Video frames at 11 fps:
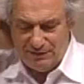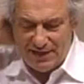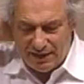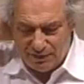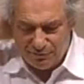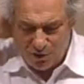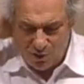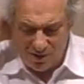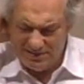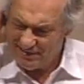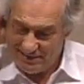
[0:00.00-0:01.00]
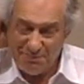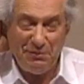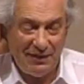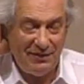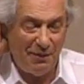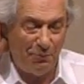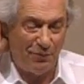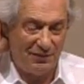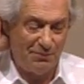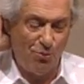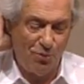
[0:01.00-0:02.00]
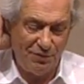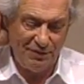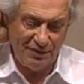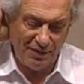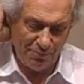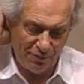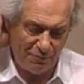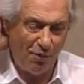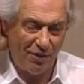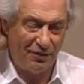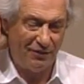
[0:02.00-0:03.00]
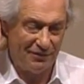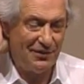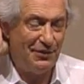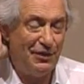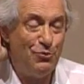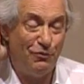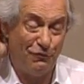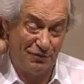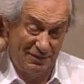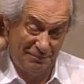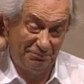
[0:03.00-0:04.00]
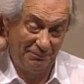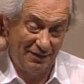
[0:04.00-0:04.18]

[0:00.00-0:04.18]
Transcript: deck of cards is a big number. It's more than the number of particles in the universe.